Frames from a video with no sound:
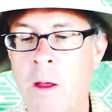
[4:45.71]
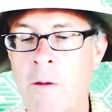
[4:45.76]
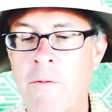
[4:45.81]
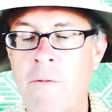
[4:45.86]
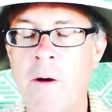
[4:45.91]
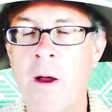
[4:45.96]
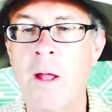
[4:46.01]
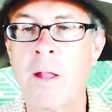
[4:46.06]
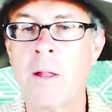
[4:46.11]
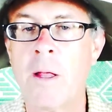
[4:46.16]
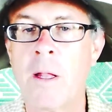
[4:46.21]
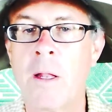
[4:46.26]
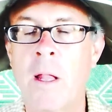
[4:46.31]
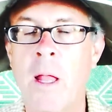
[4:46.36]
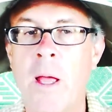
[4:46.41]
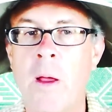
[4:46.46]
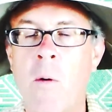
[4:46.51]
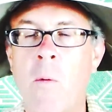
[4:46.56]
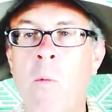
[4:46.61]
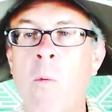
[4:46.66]
I find
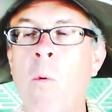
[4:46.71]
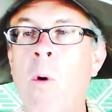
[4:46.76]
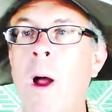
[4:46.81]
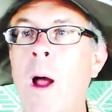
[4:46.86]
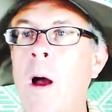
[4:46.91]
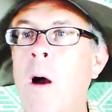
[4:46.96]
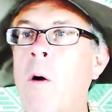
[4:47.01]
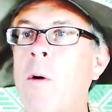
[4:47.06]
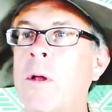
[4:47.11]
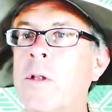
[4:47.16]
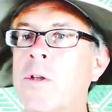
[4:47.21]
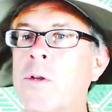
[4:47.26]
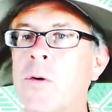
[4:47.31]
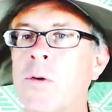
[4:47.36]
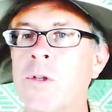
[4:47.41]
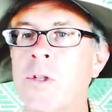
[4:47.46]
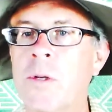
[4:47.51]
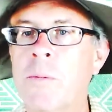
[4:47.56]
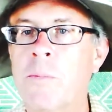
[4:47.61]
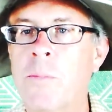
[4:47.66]
that like, wow, it's
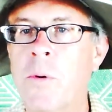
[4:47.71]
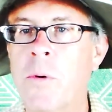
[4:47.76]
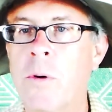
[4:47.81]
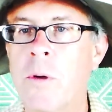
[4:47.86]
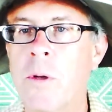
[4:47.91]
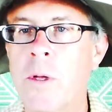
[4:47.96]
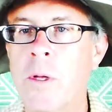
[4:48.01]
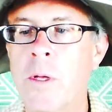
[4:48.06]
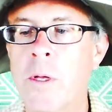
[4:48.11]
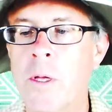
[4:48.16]
so simple.